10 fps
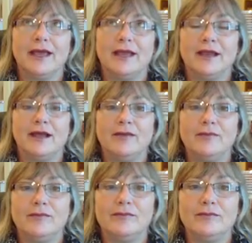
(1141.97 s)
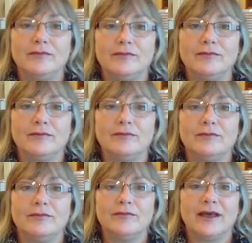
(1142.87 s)
and
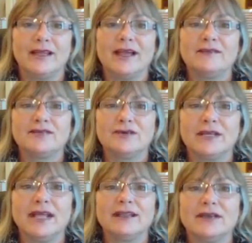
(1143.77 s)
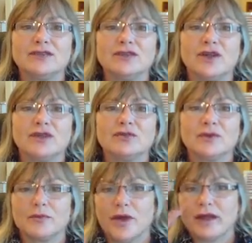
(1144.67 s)
I think I've sold $8,000
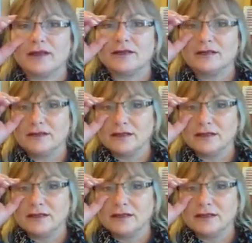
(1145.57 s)
worth of product